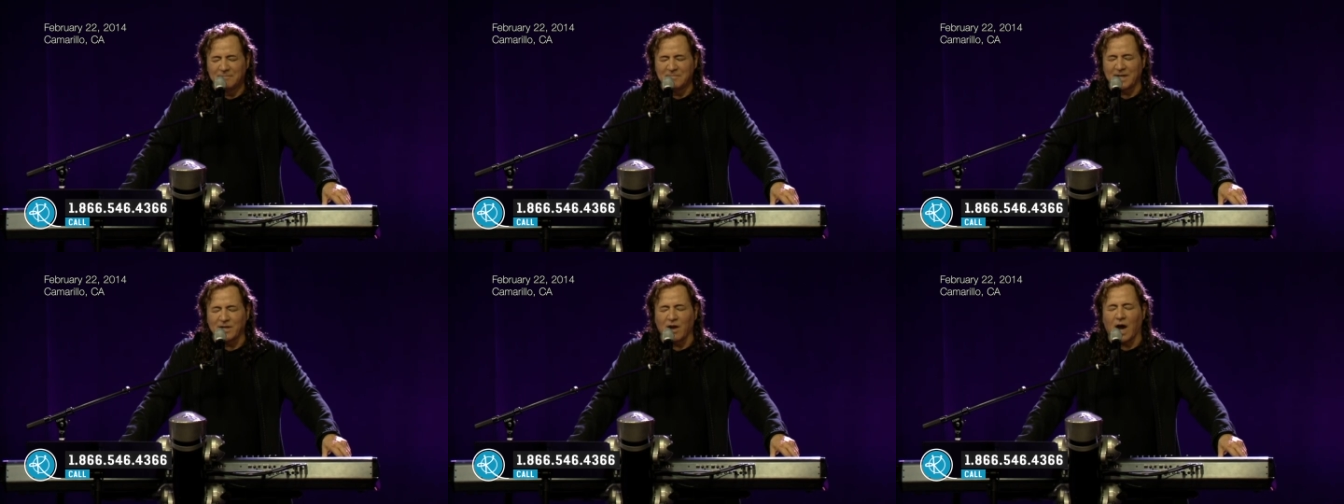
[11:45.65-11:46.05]

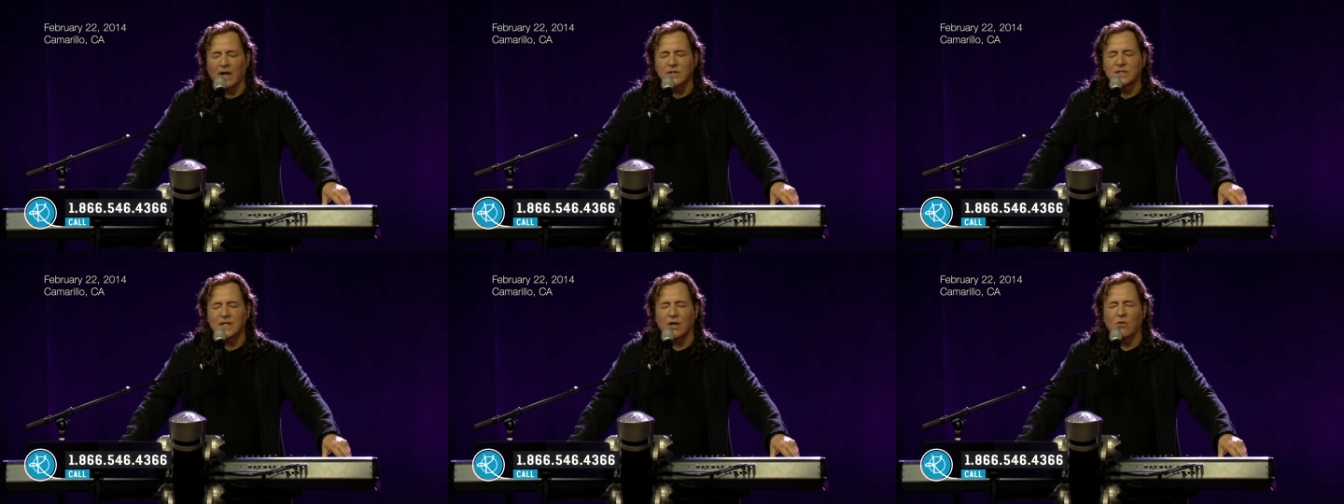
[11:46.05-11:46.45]
But
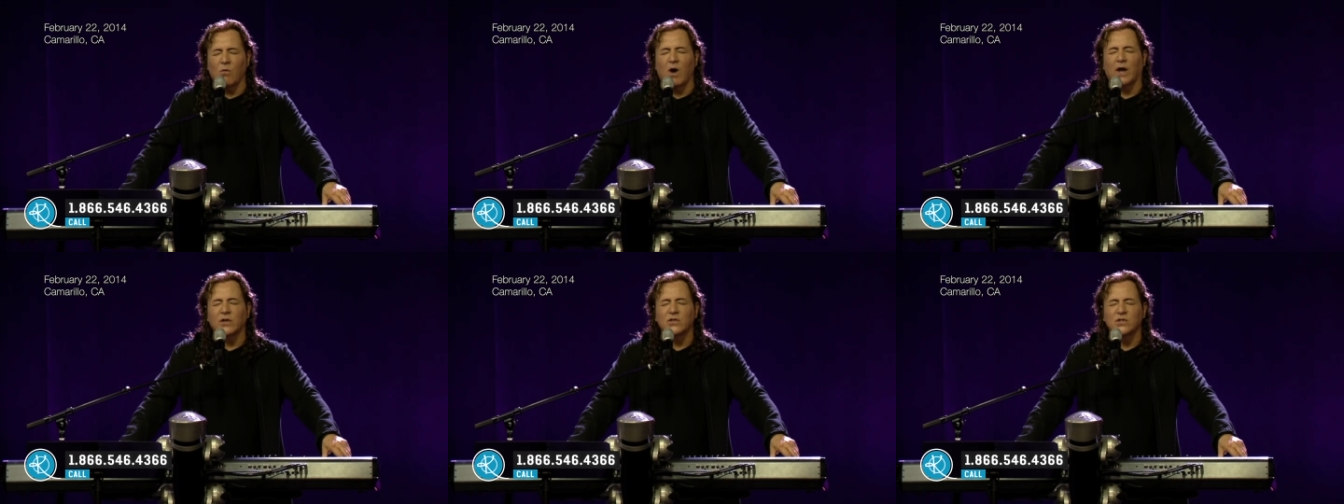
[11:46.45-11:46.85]
God said,
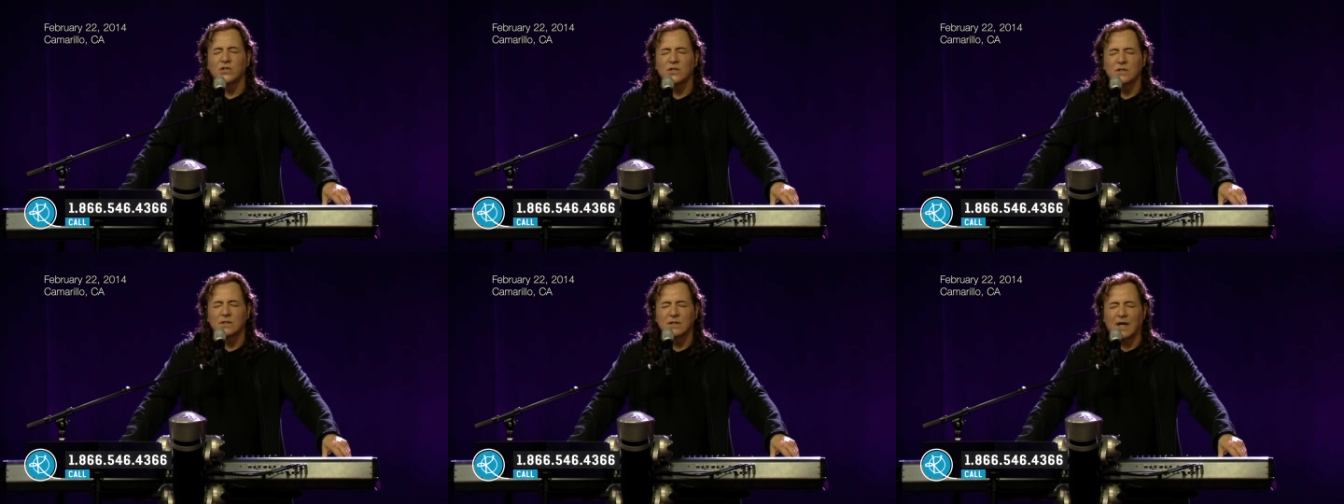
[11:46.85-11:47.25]

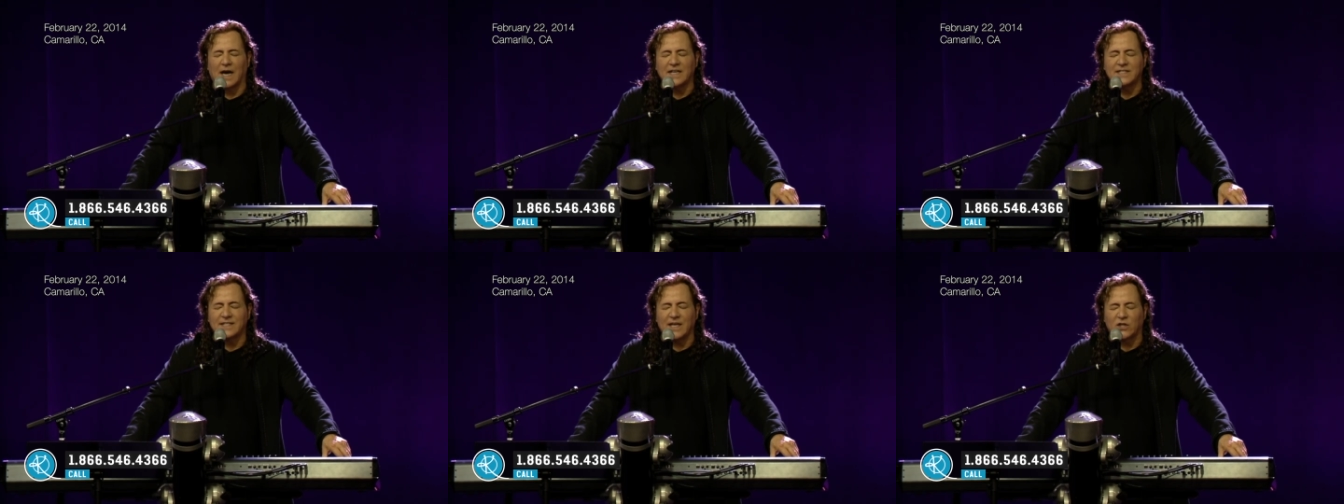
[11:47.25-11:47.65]
watch.
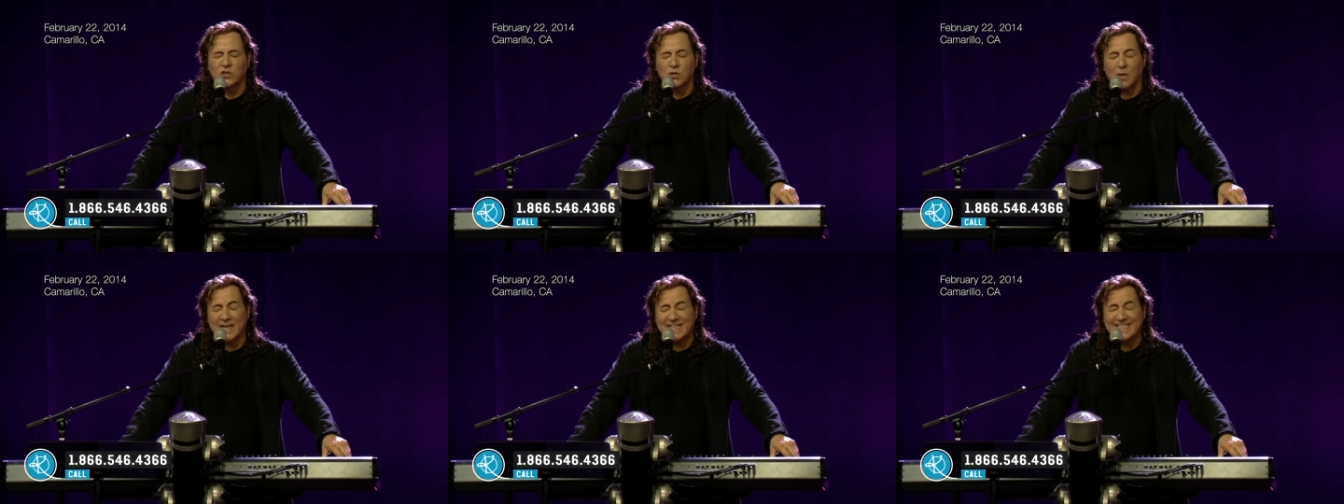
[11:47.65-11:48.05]
I said
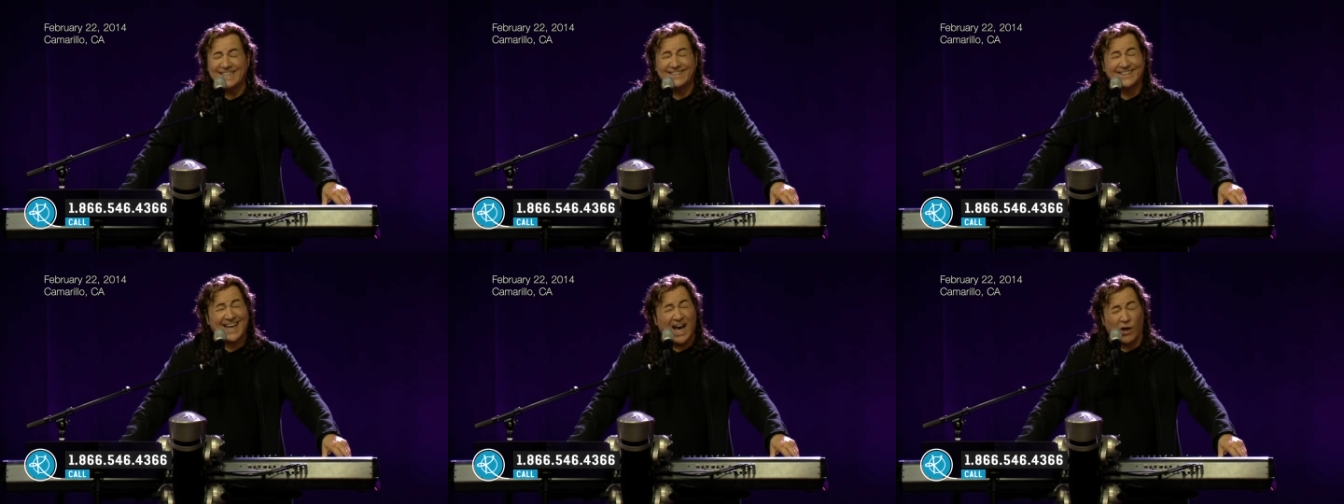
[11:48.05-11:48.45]
twenty
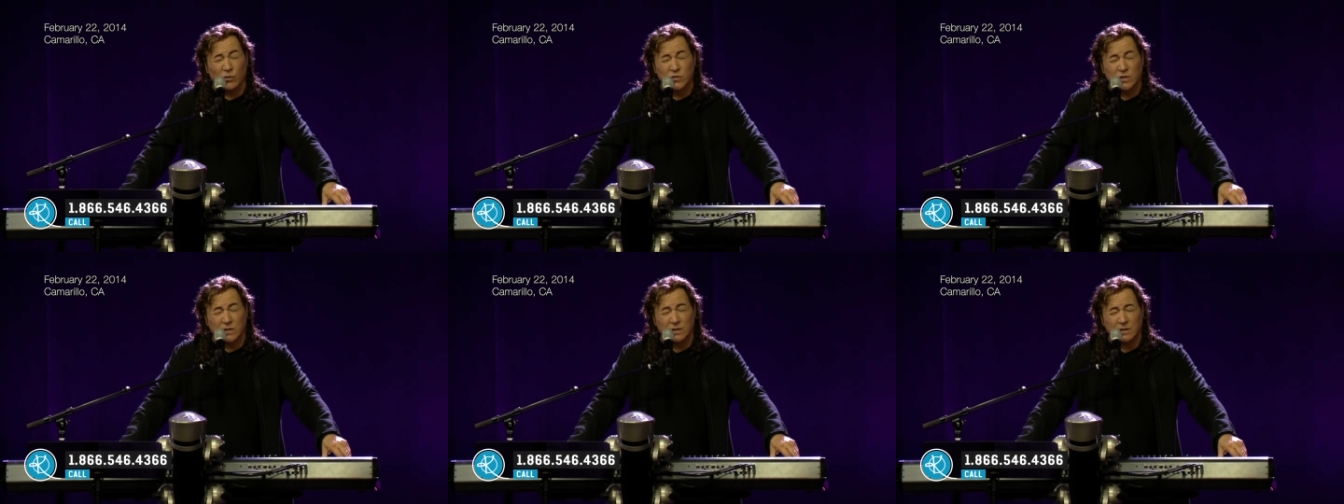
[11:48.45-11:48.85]

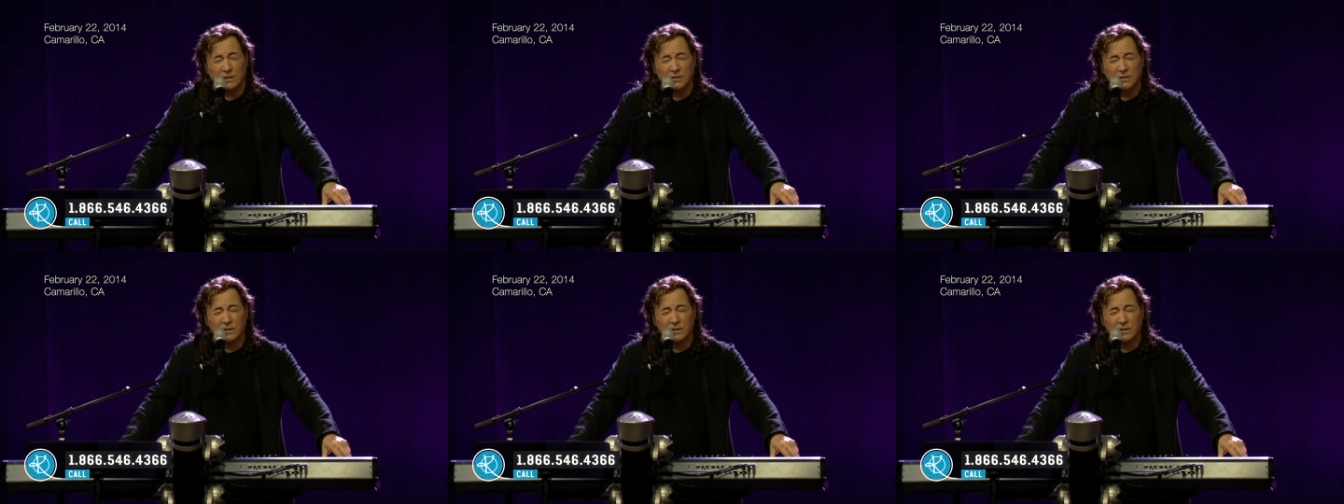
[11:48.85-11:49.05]
thousand.